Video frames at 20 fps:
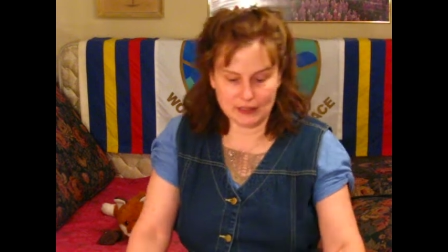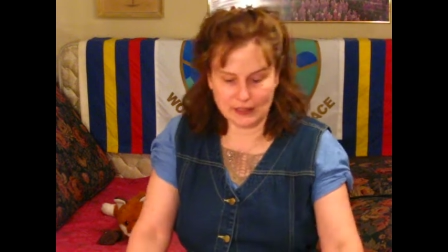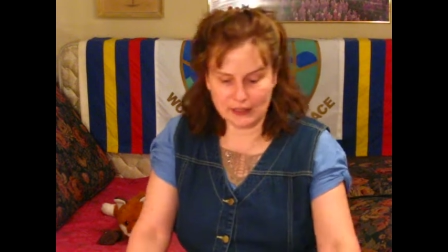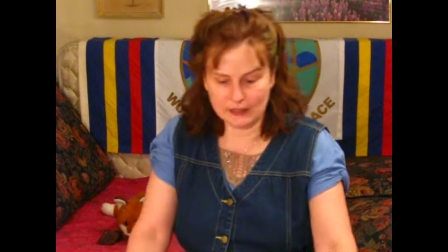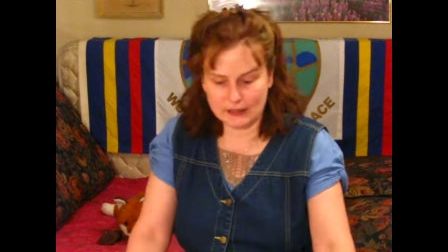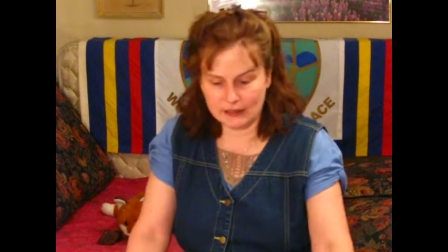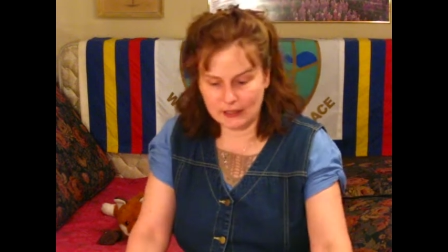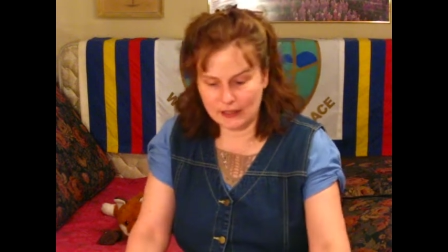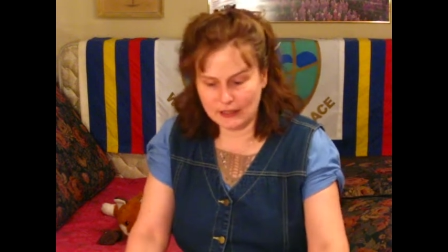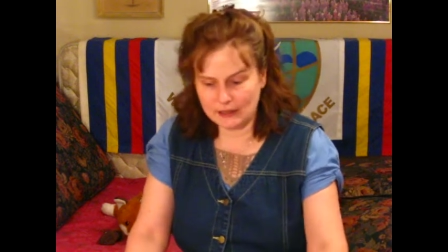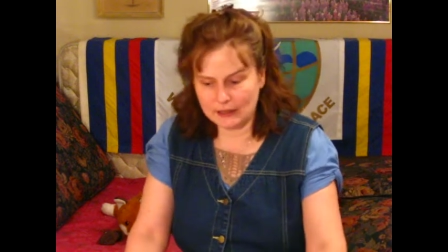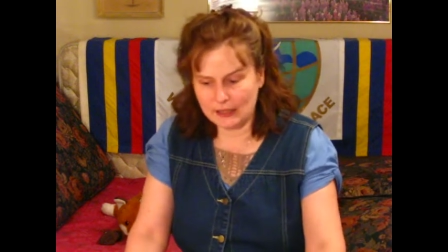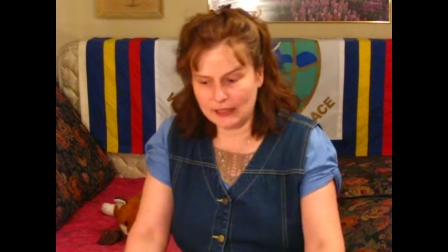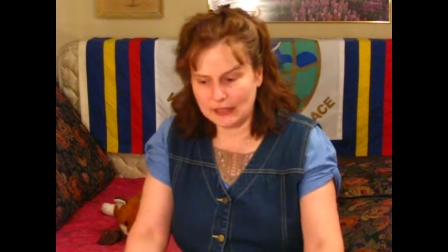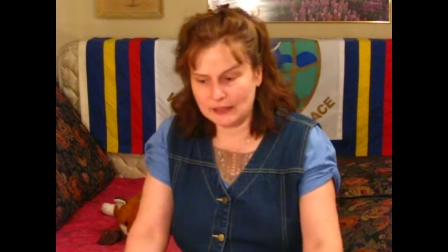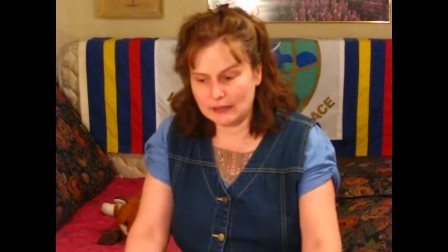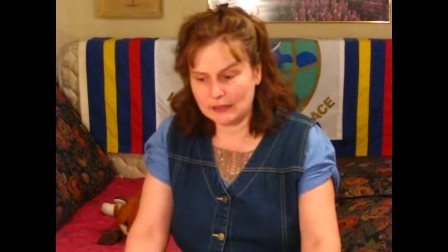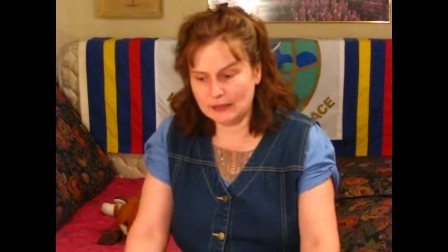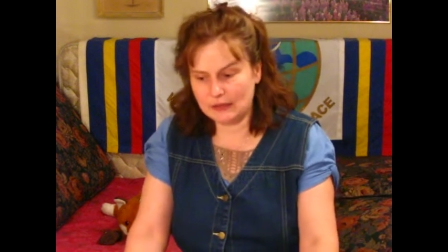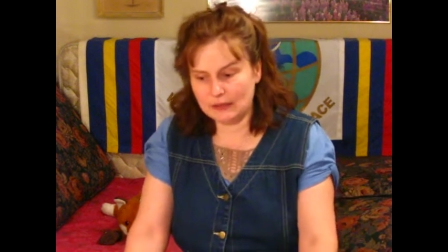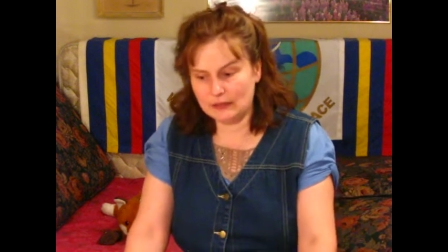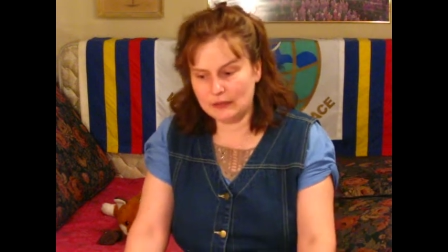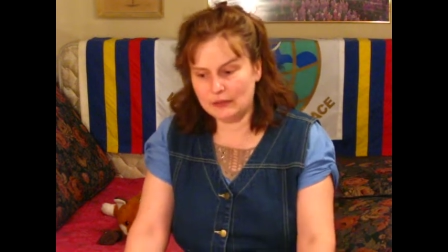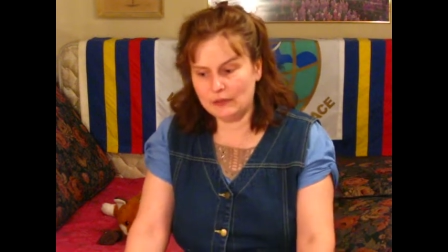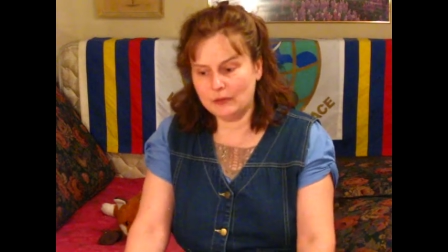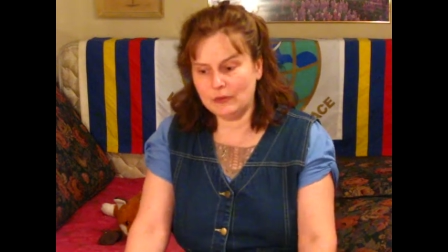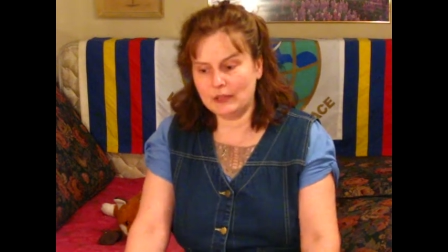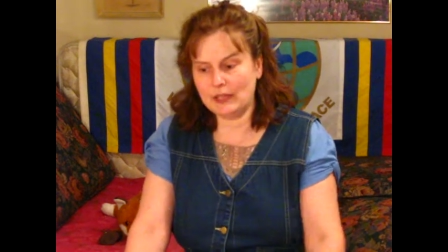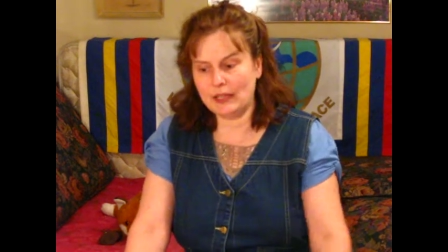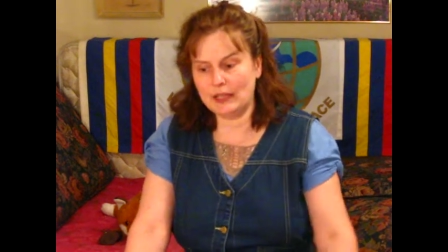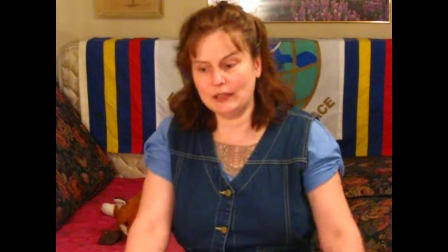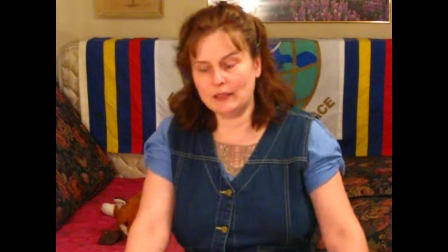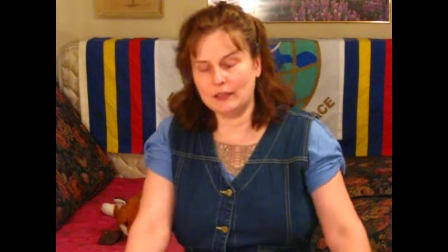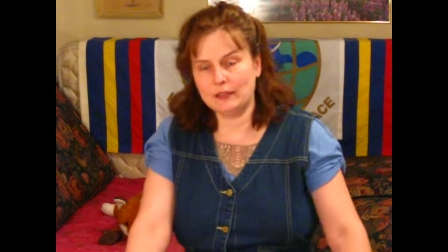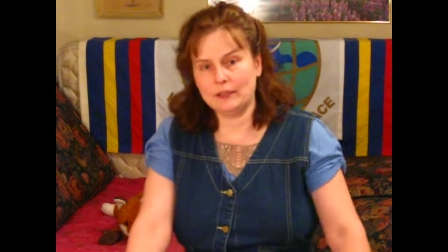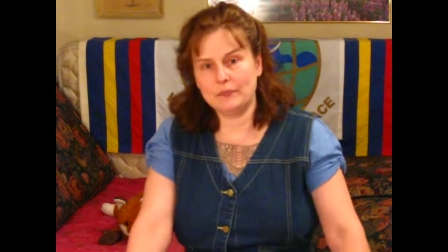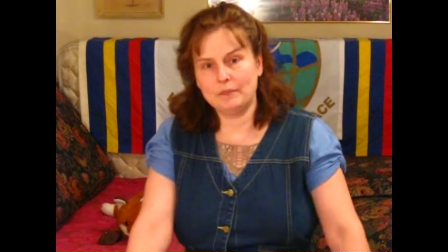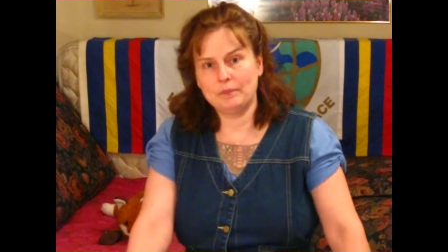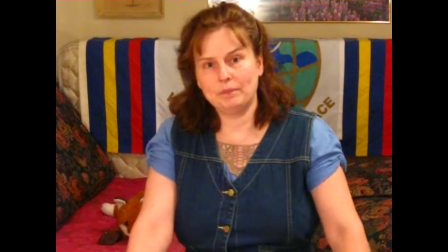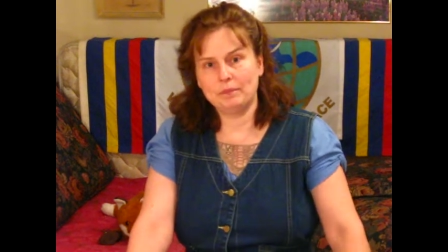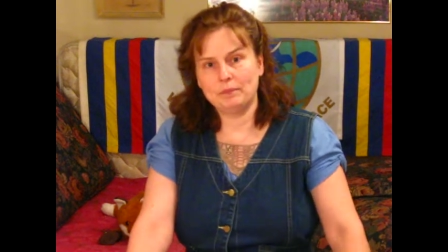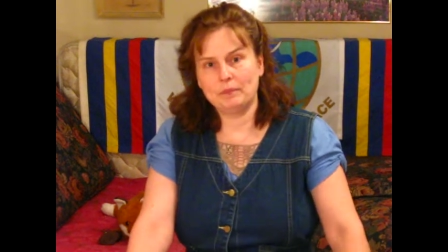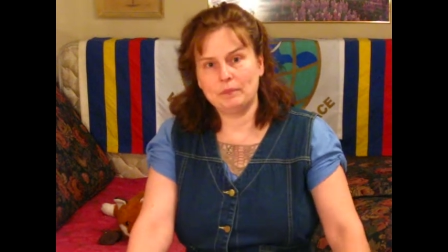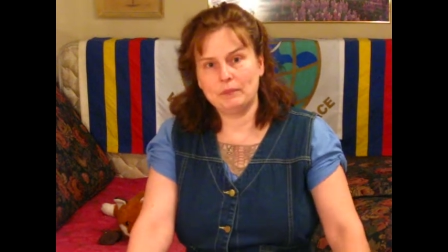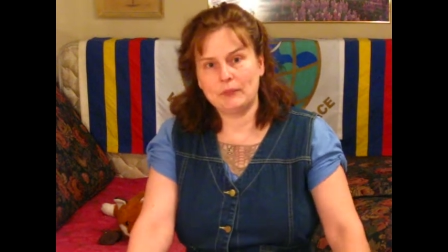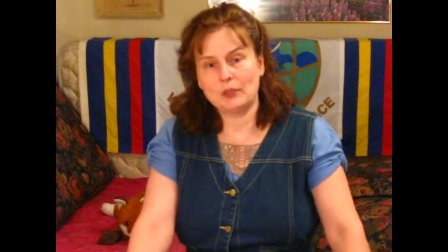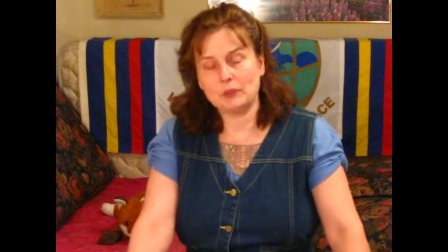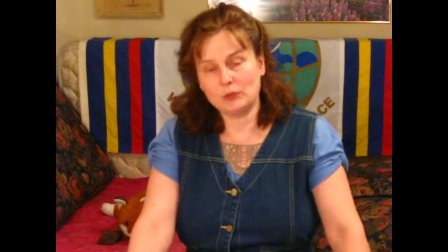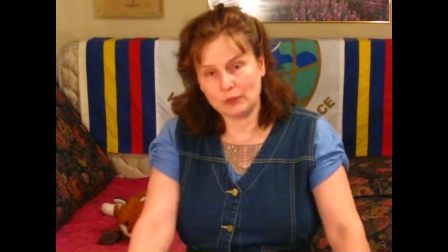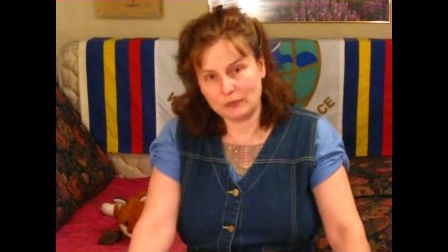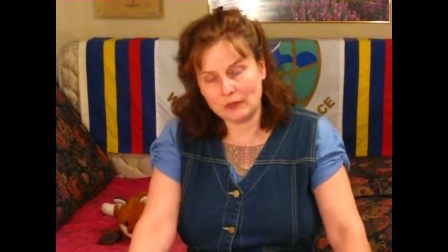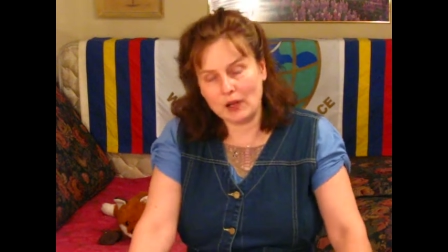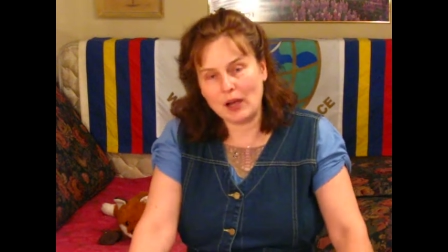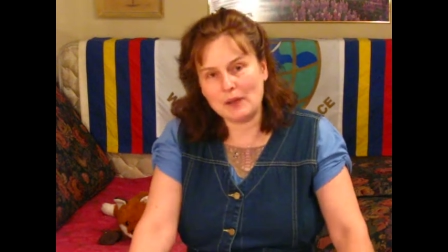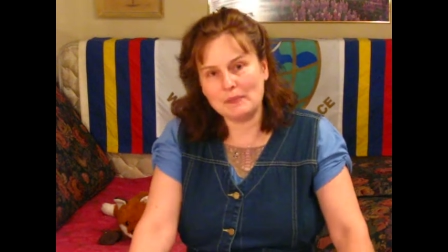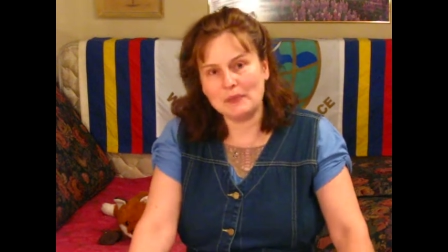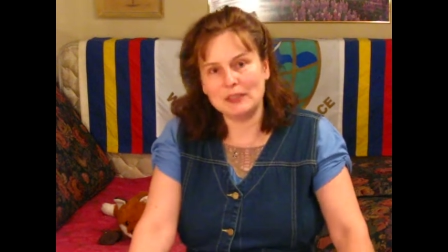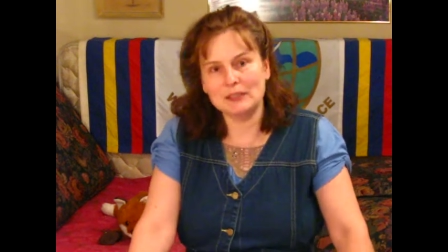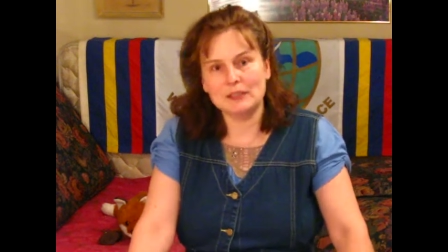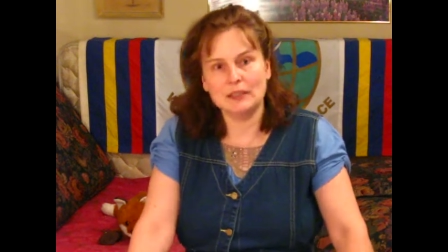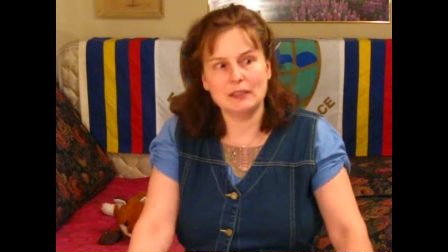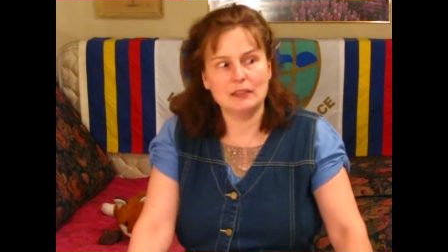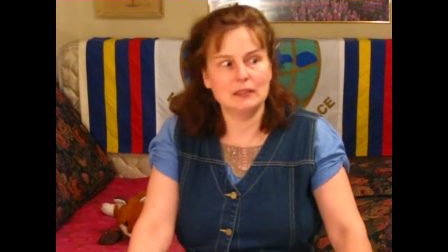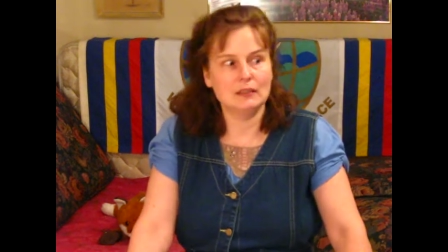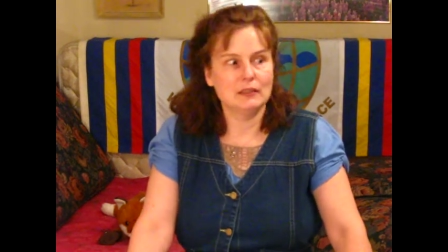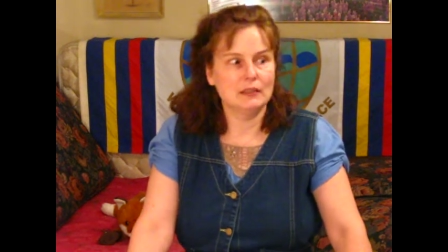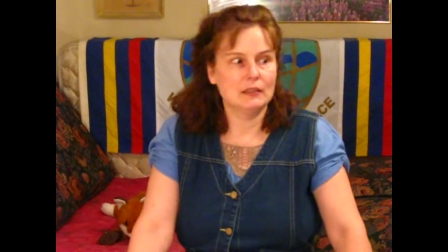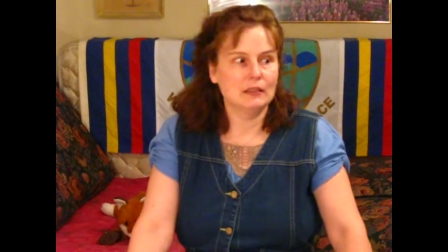Thank you again, those who commented.